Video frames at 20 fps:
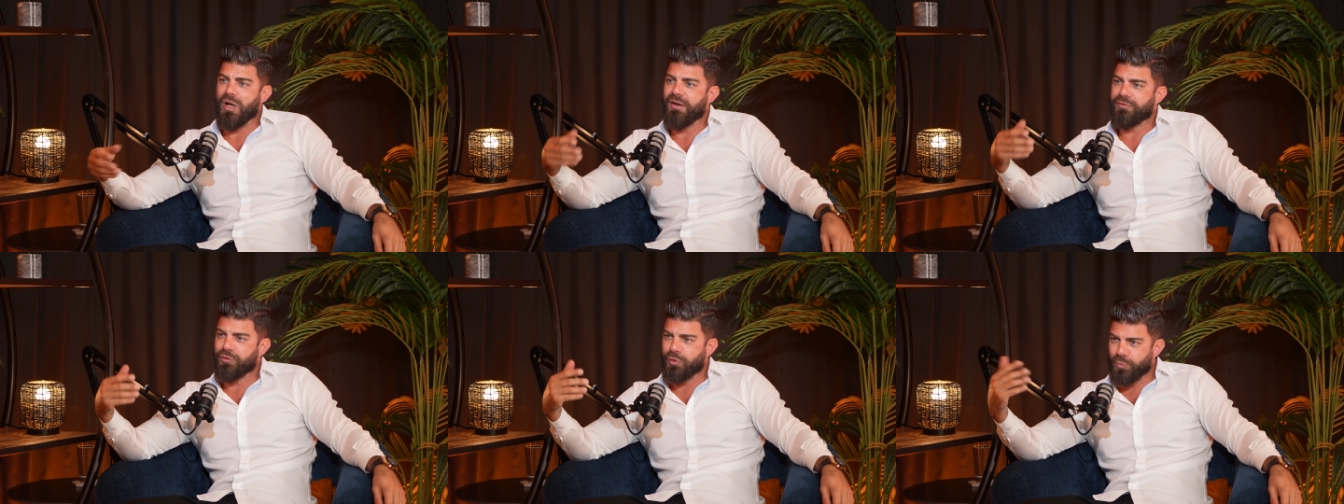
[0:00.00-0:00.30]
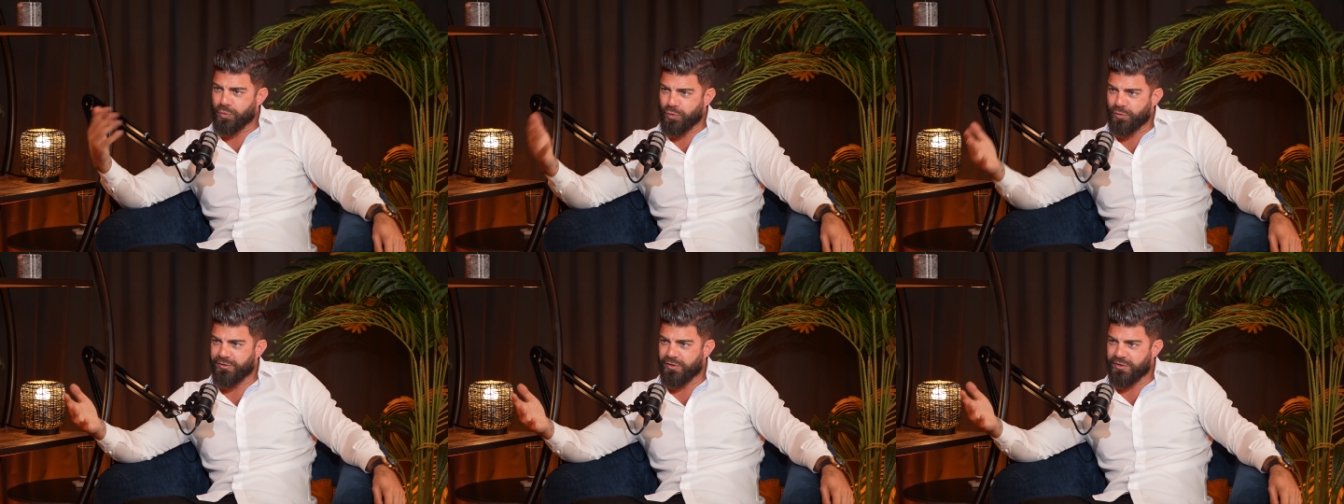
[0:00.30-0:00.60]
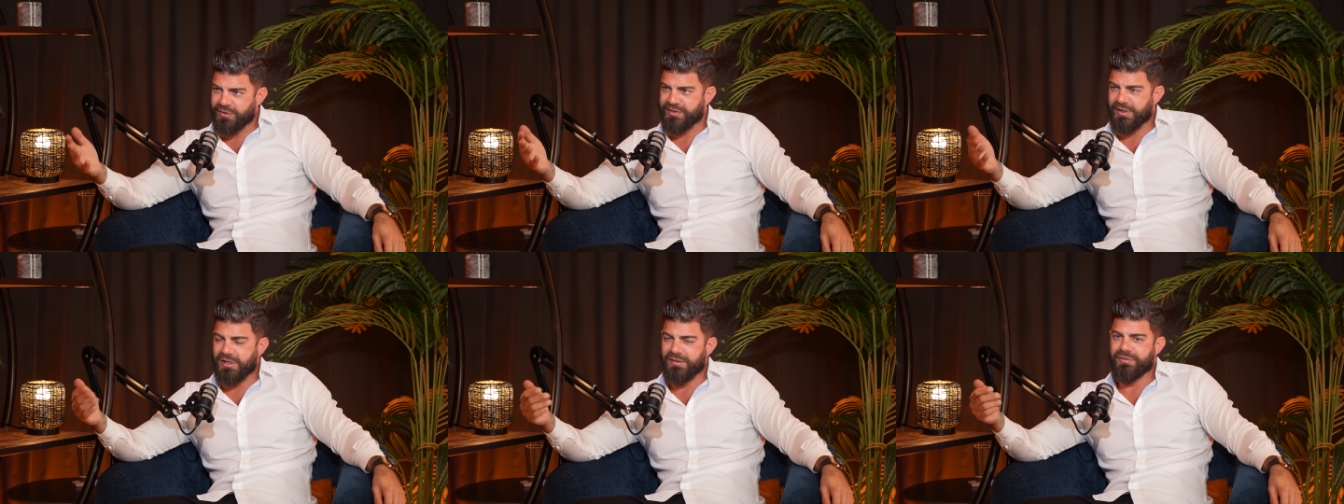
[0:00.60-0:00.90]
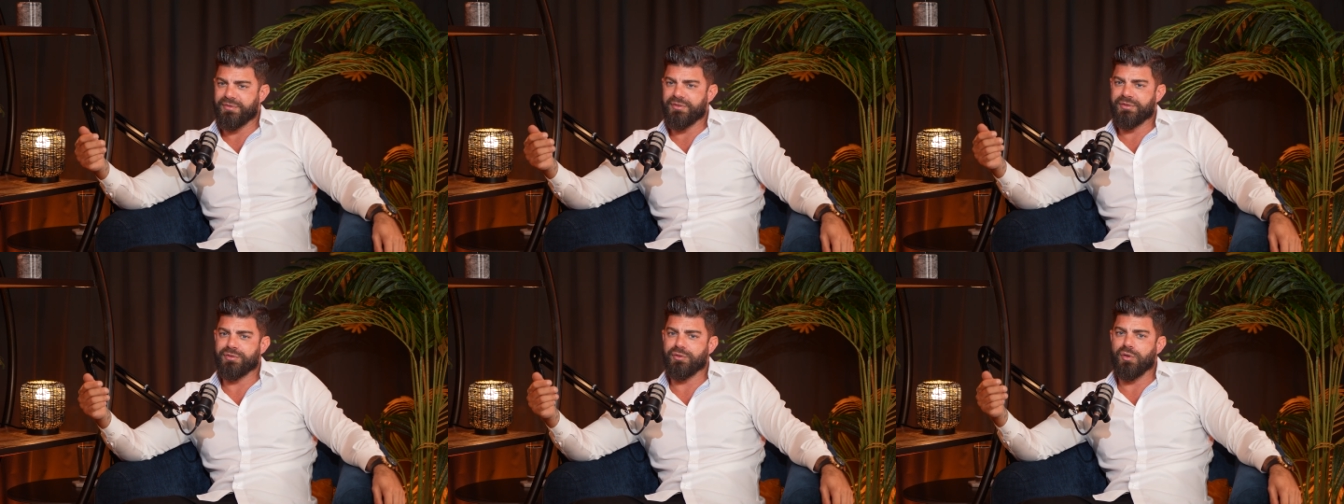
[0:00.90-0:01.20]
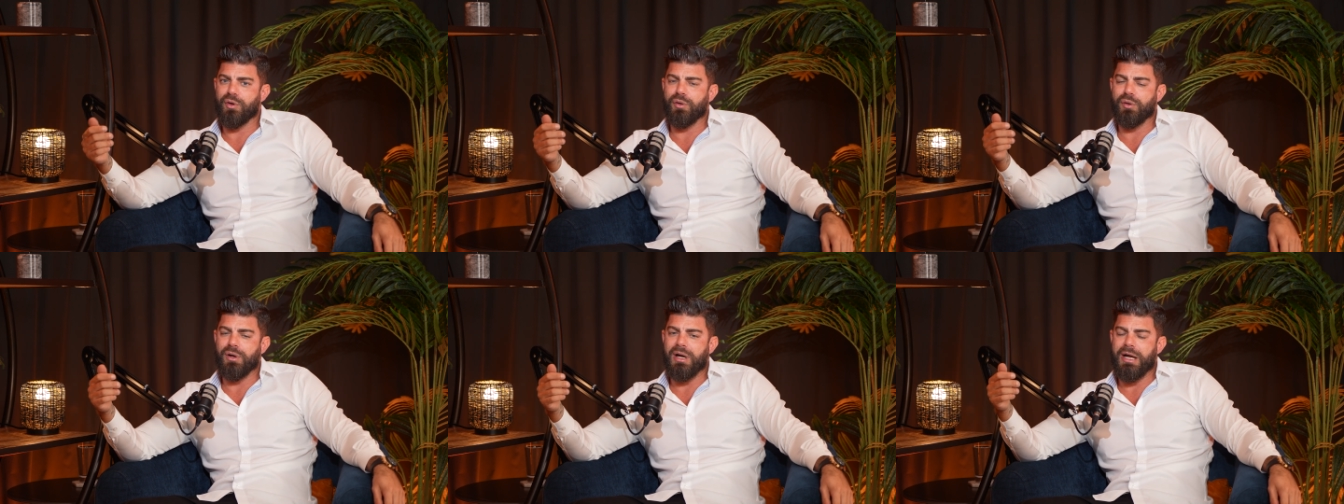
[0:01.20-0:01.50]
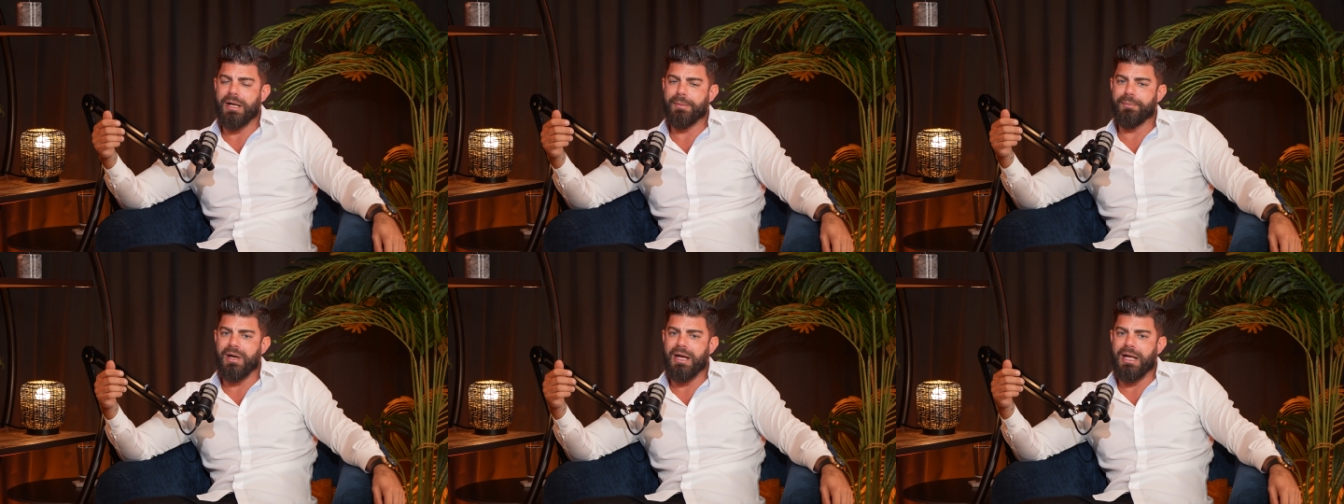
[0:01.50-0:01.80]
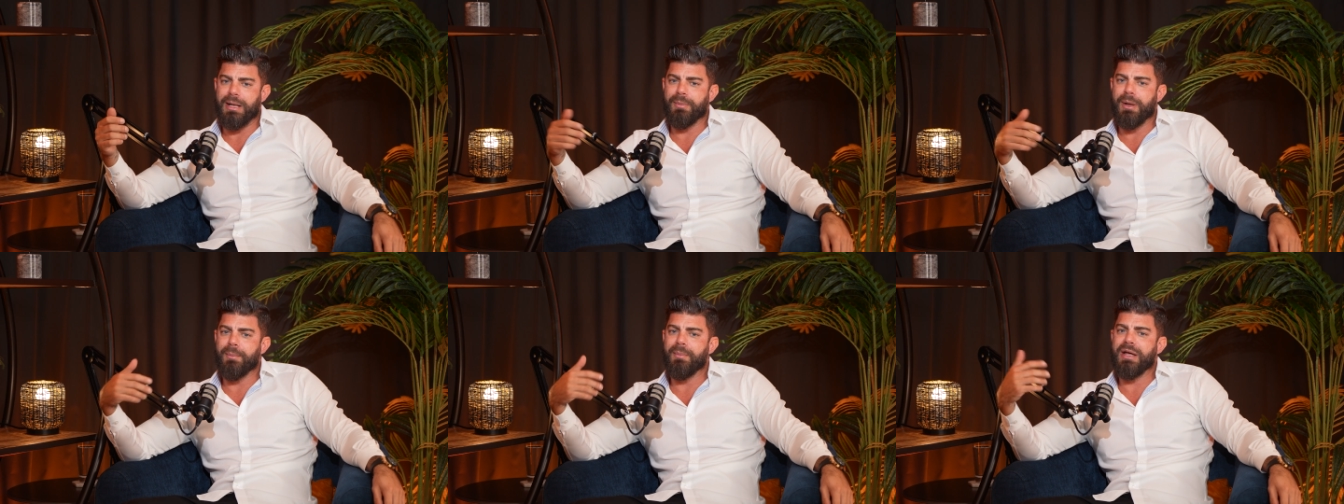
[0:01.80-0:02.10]
have to prove yourself. So I'm
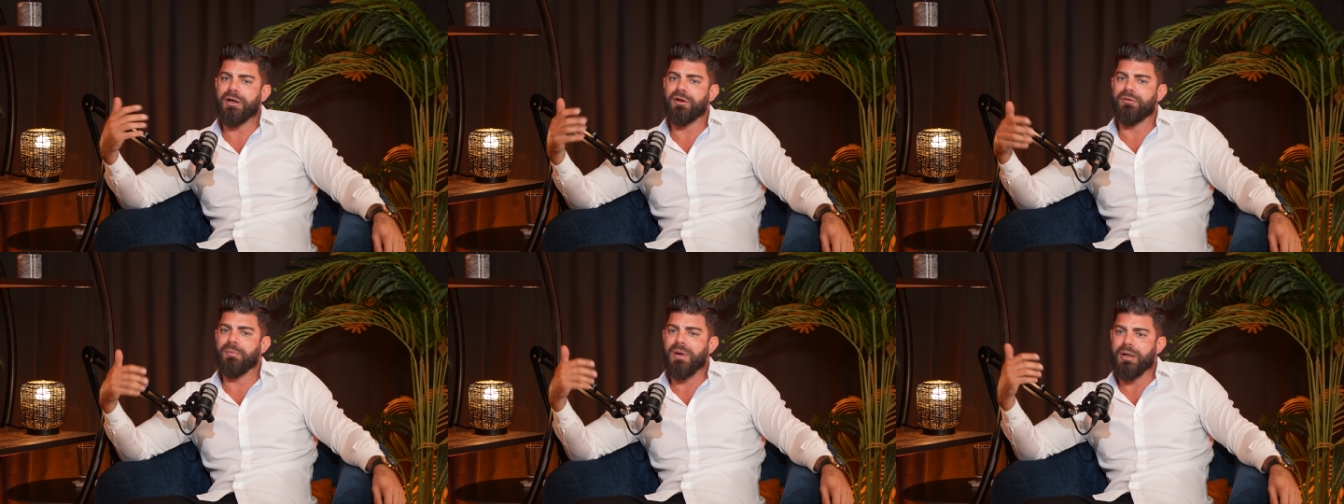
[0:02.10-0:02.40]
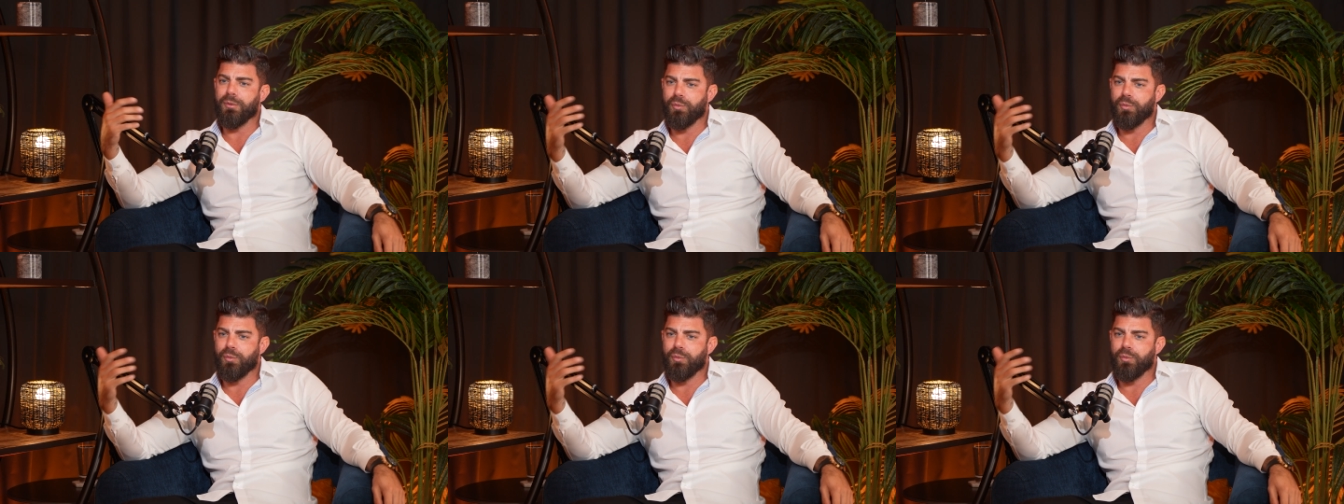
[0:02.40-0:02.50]
a man of my